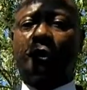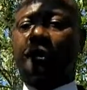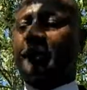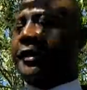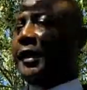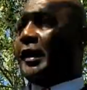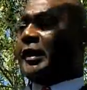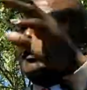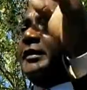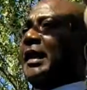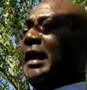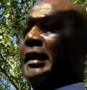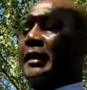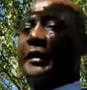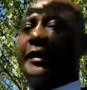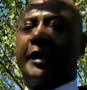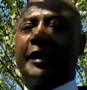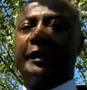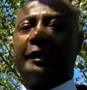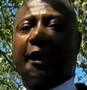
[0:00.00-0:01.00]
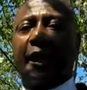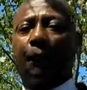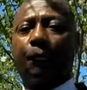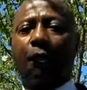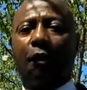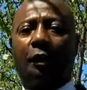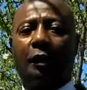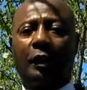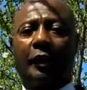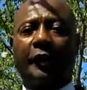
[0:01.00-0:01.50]
kicked out of their
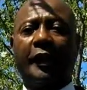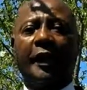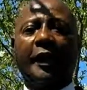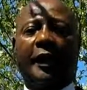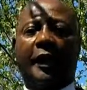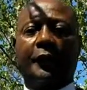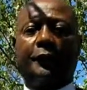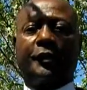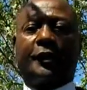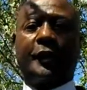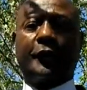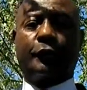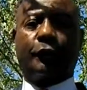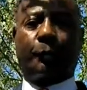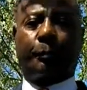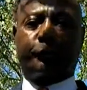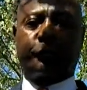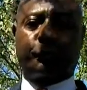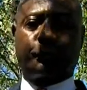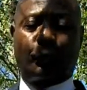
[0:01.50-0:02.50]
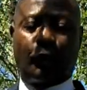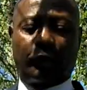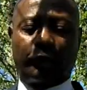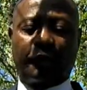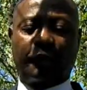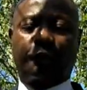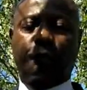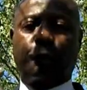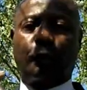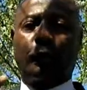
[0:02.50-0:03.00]
neighborhood, and you're getting a
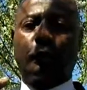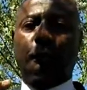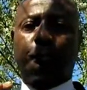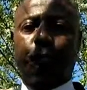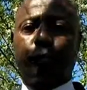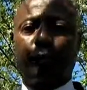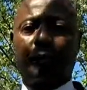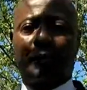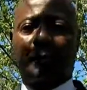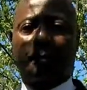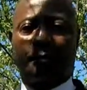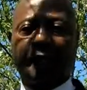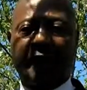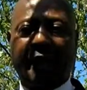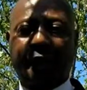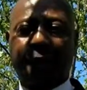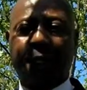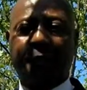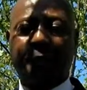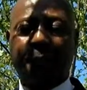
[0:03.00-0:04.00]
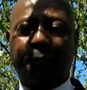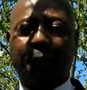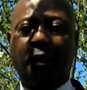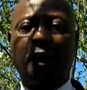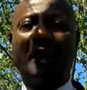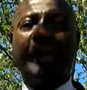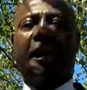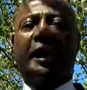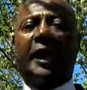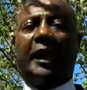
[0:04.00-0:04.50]
smaller and smaller pool of black people,
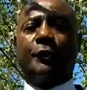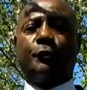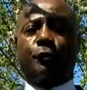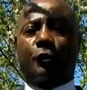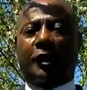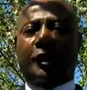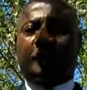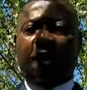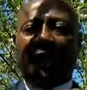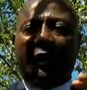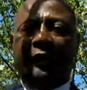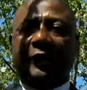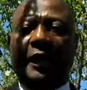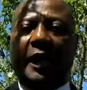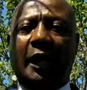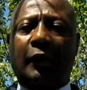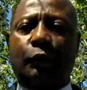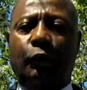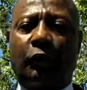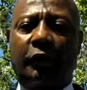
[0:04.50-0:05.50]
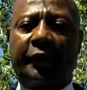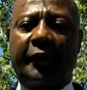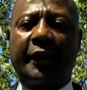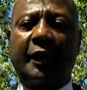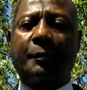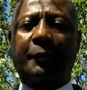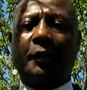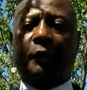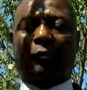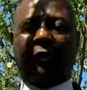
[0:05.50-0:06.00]
and you're cutting out all the
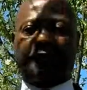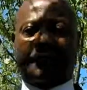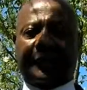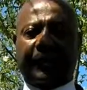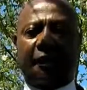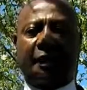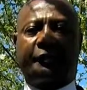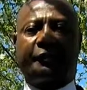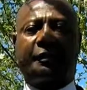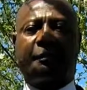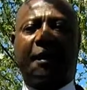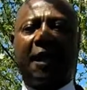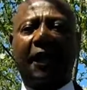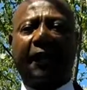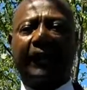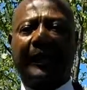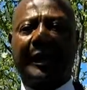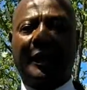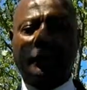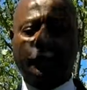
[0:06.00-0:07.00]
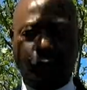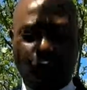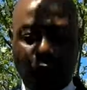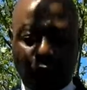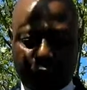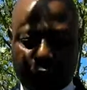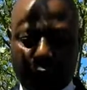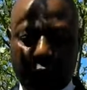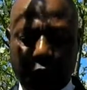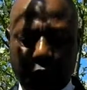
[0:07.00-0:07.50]
immigrants and everybody else,
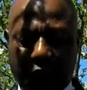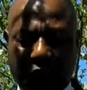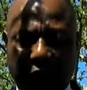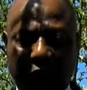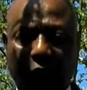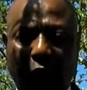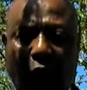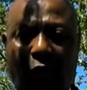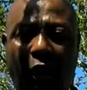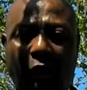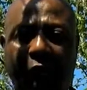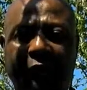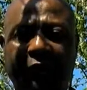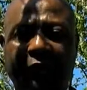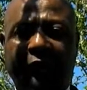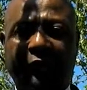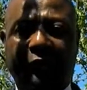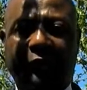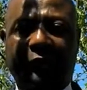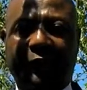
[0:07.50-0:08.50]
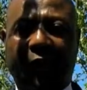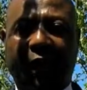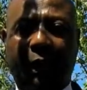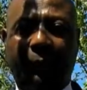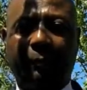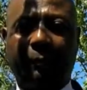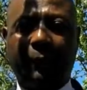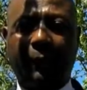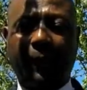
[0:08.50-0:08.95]
so you just harvest them.